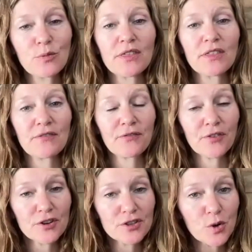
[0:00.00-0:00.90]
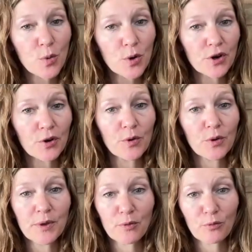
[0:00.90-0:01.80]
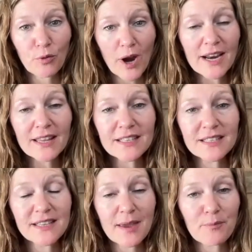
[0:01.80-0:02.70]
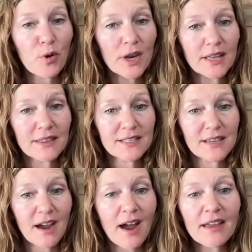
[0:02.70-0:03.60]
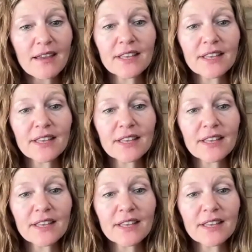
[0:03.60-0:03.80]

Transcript: when the first quarter will be right at the same point in the sky,